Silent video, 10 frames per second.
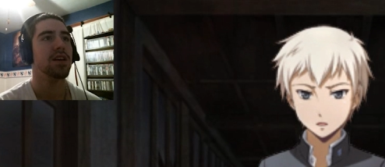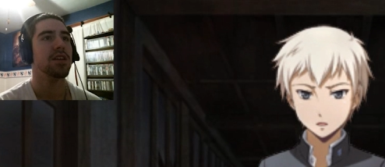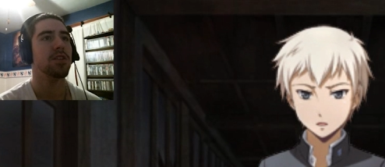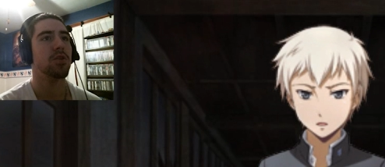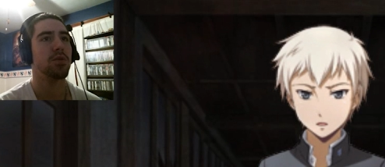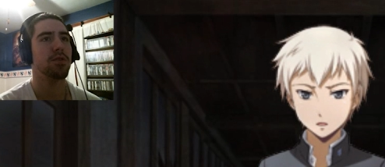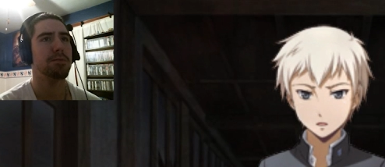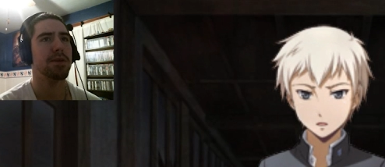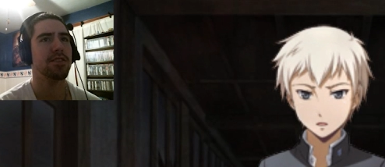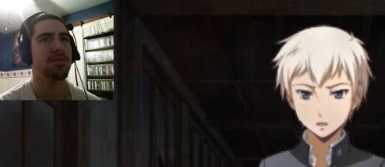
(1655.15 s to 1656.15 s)
Speaker 1: No really
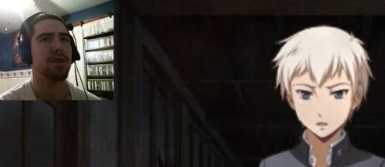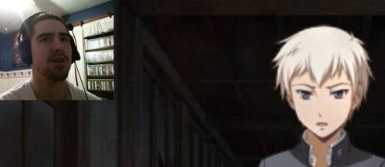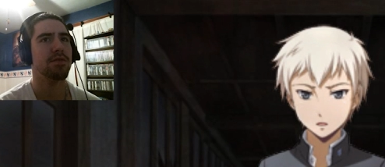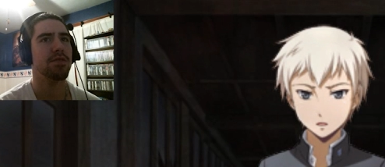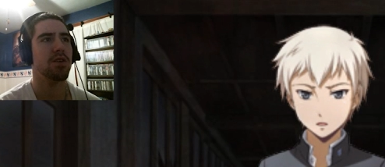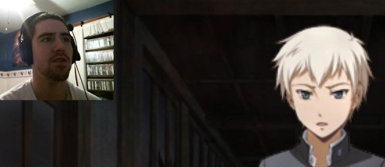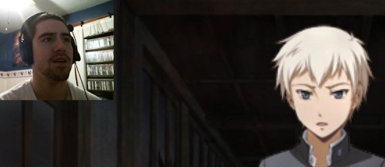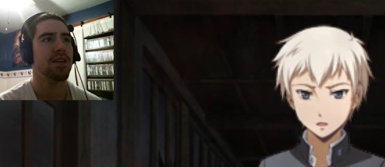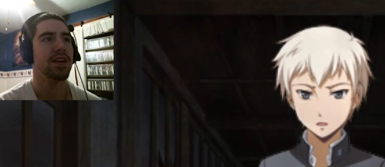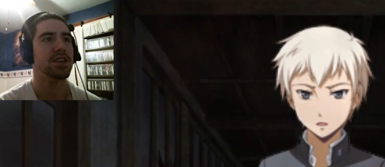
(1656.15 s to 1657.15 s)
pisses me off though,
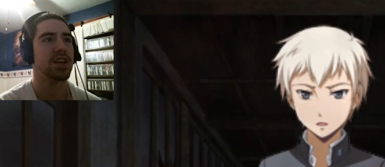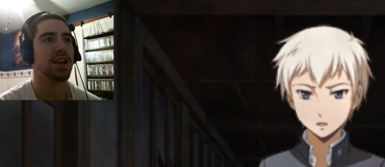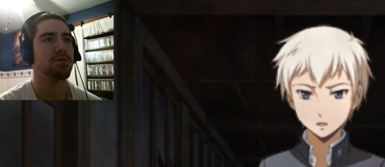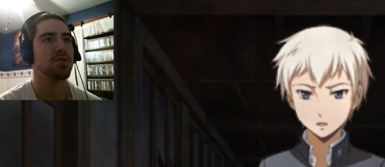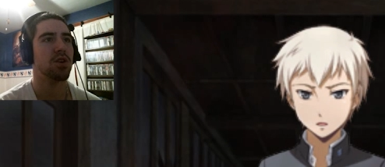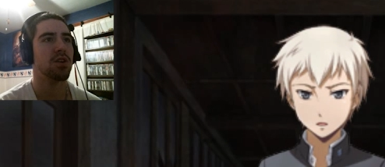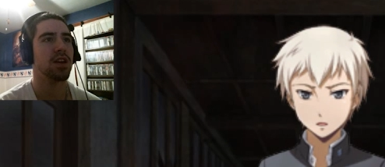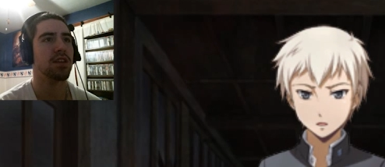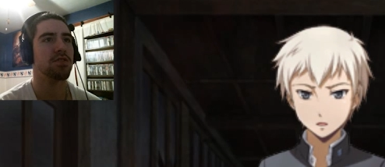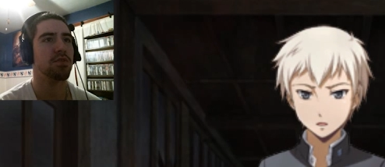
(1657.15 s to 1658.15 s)
that she kept
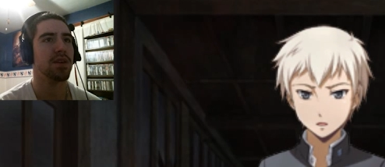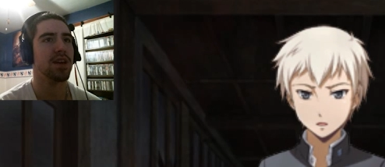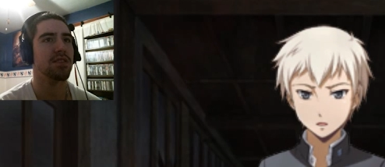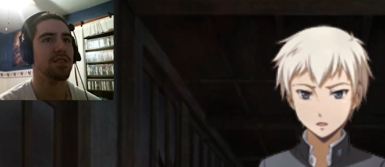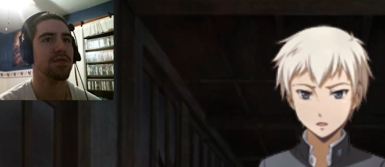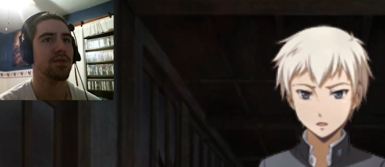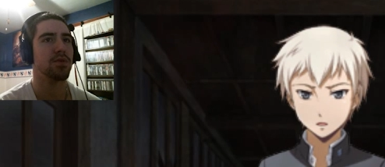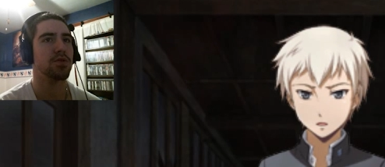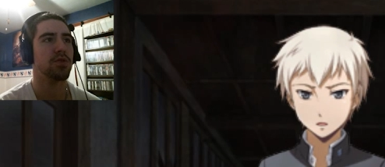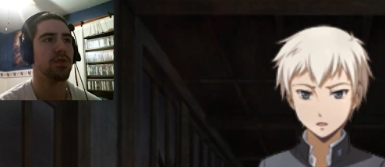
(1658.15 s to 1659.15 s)
talking to me as if they
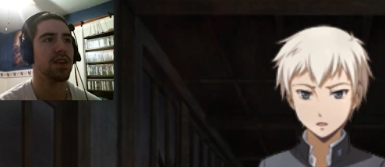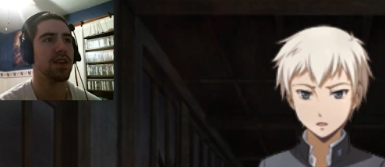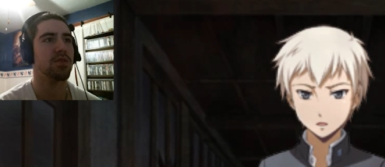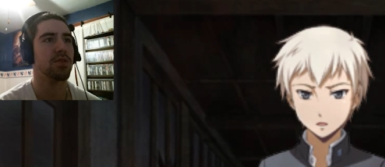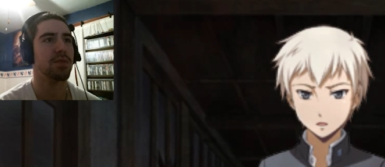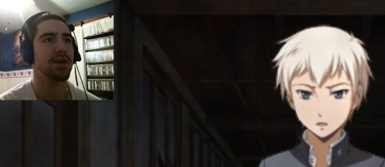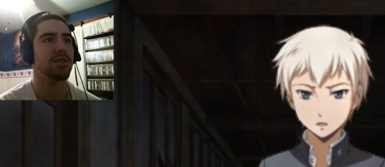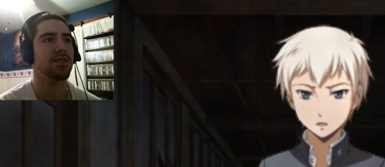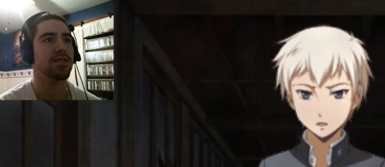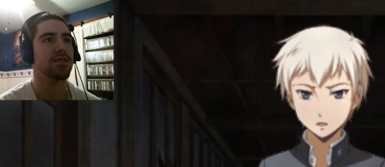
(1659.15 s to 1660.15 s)
were totally ignorant
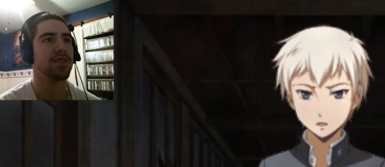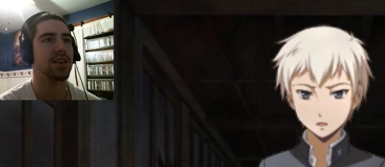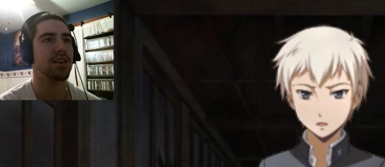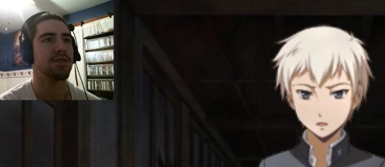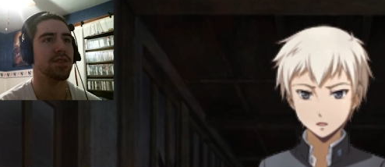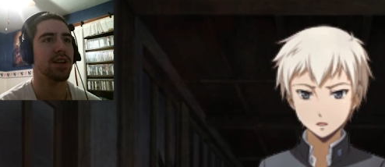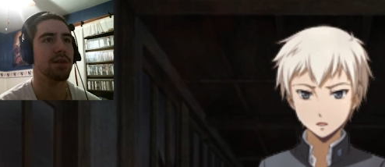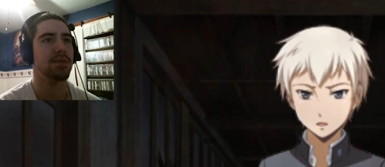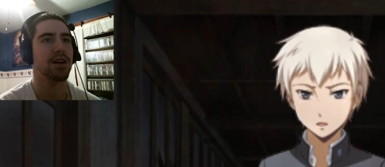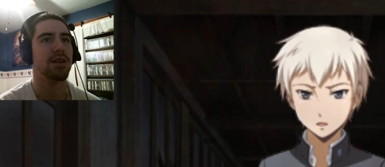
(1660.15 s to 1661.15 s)
about psychic
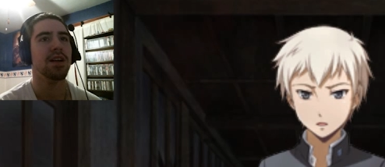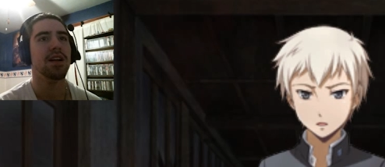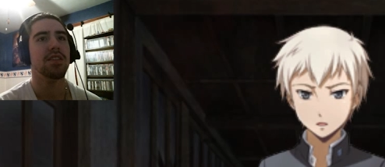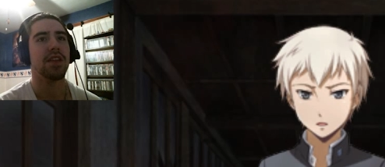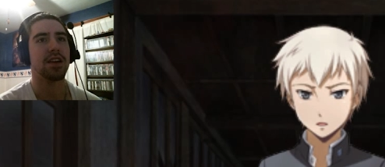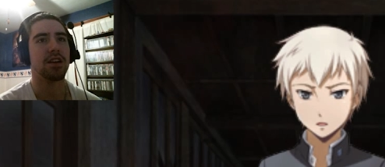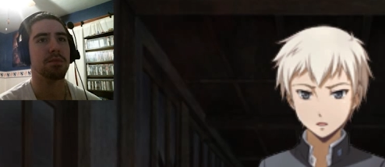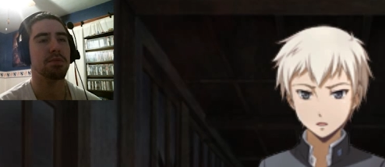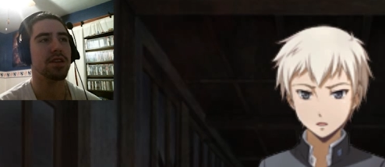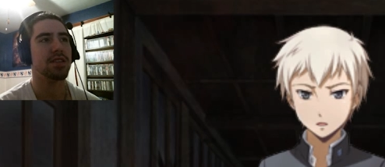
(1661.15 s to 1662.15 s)
phenomena, like a
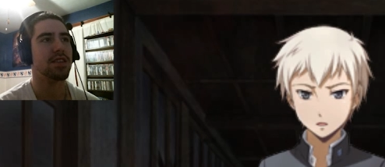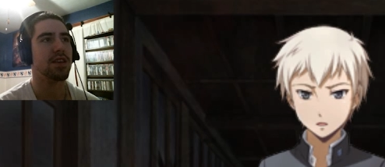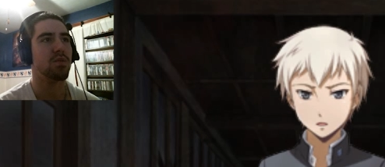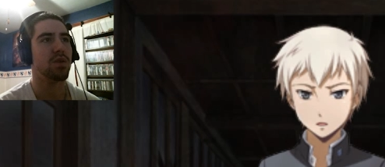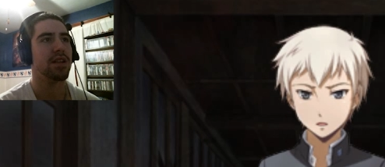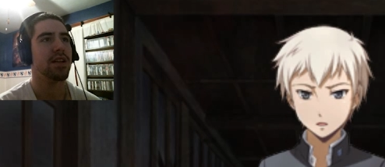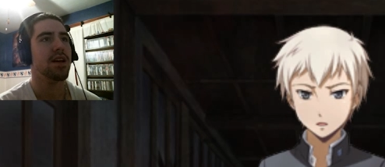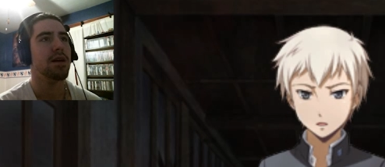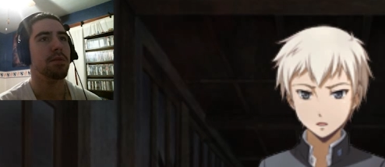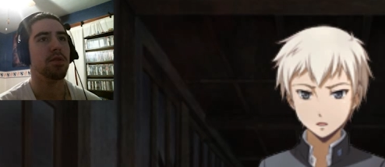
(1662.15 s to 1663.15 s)
complete dimwit.
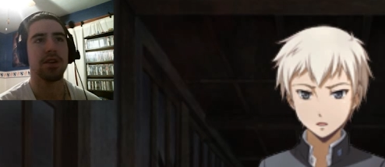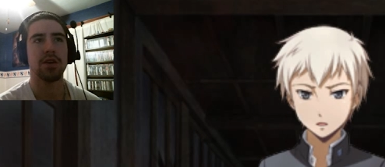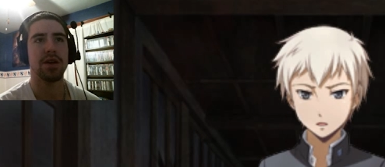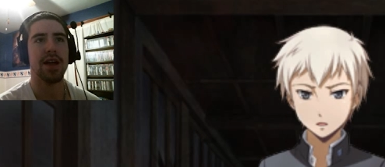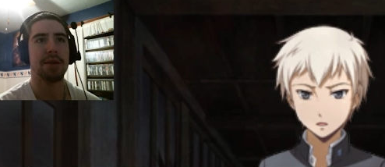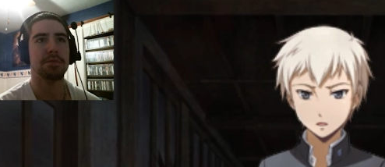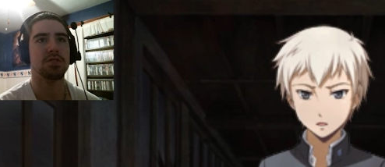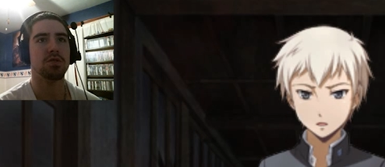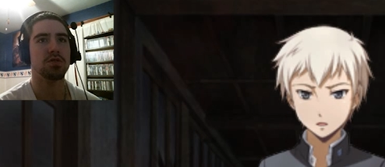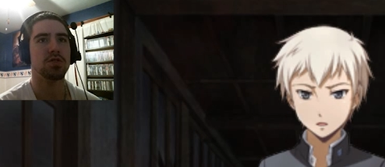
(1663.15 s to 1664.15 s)
But look at what happened to
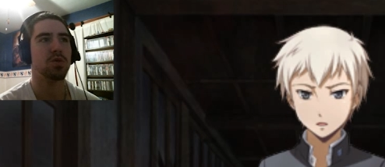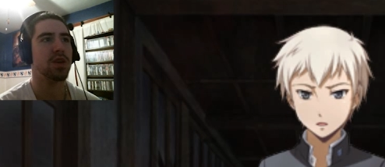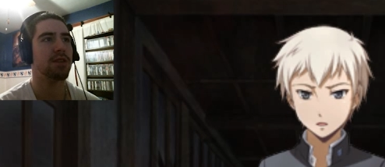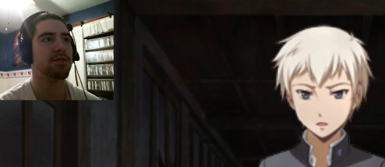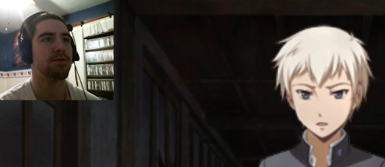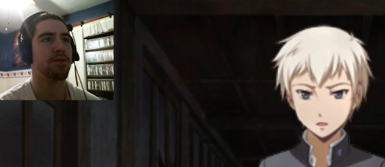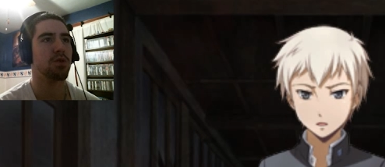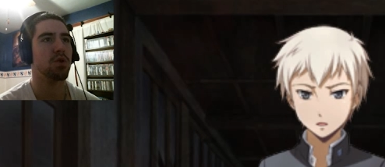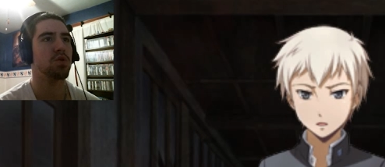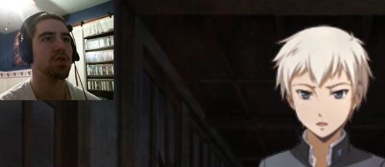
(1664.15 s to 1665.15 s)
her, too gifted for
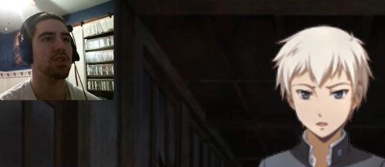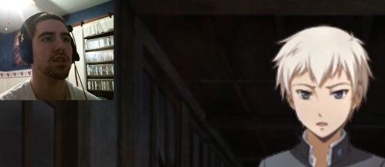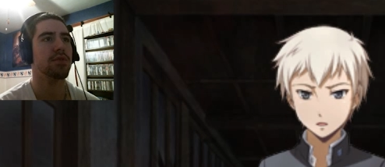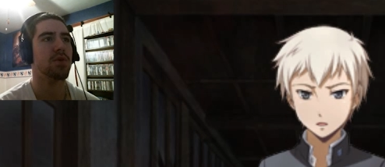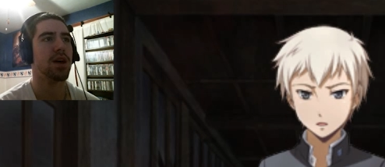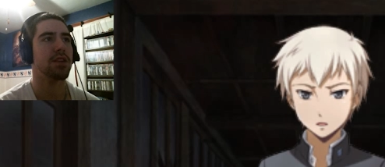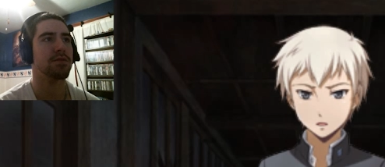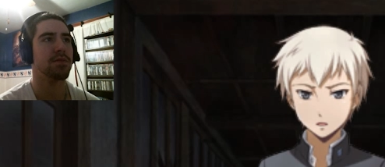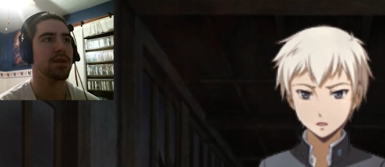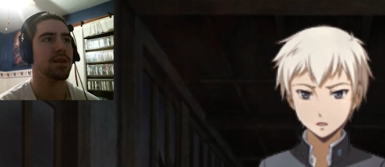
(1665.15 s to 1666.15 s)
her own good if you
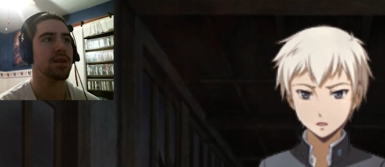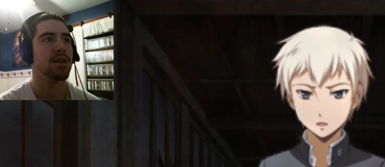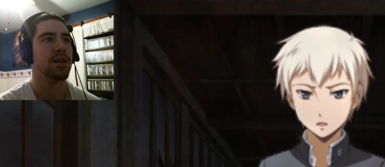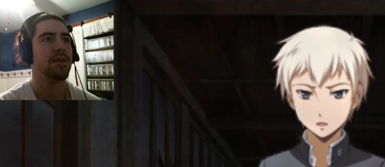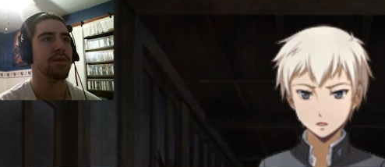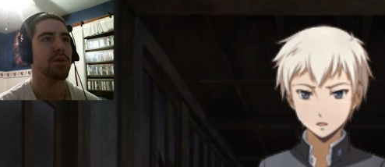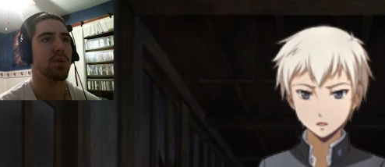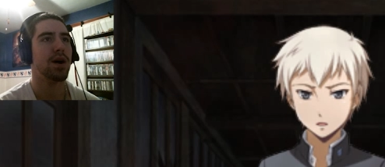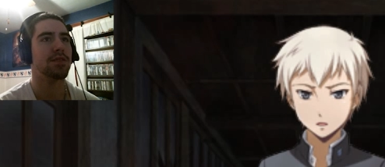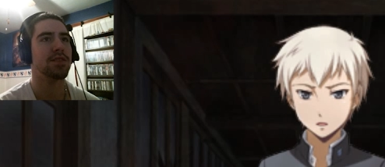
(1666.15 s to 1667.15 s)
ask me.
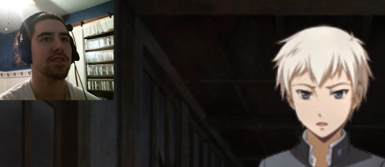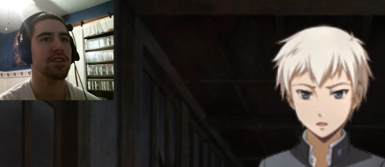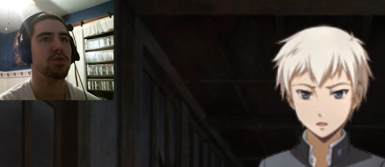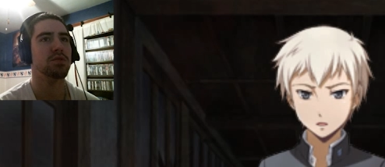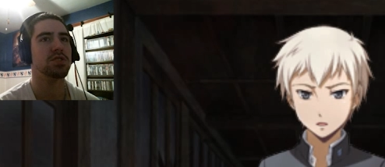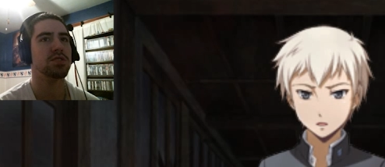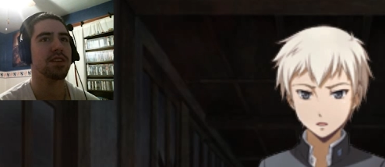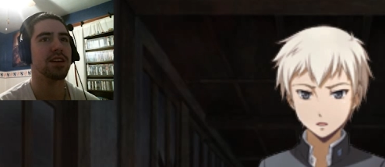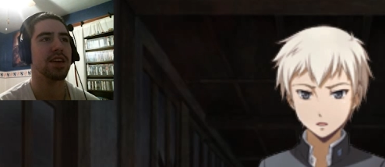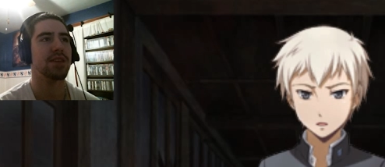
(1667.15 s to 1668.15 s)
Wow, sounds like you and
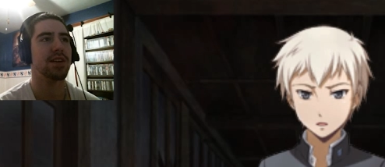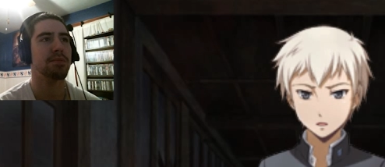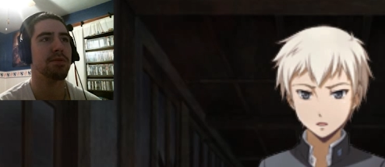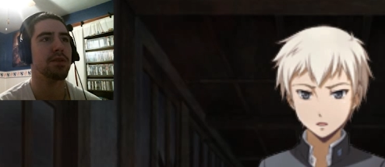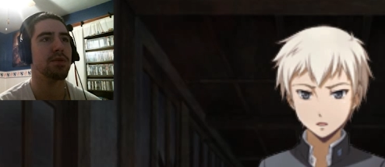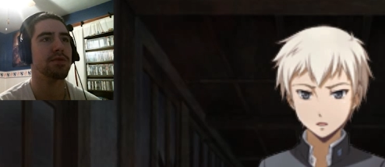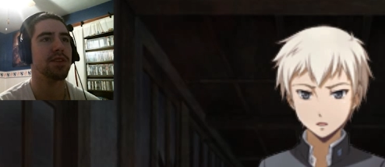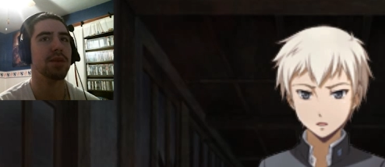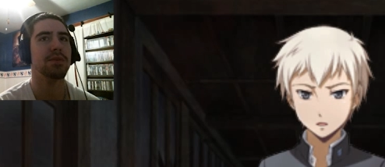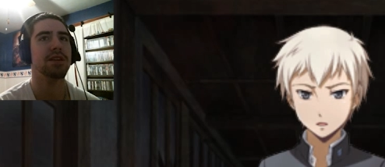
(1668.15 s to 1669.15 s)
Shinozaki have had a pretty rough
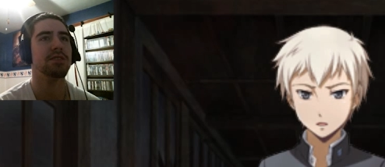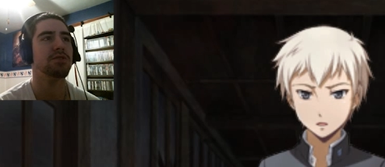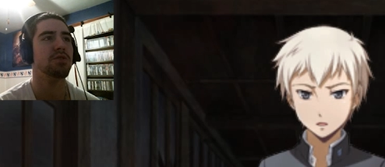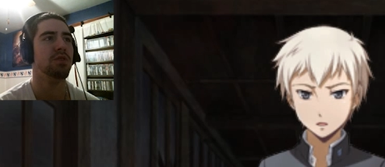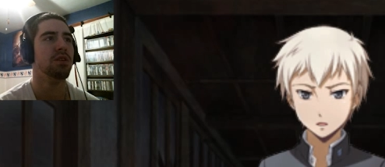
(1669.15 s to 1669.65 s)
time in here too.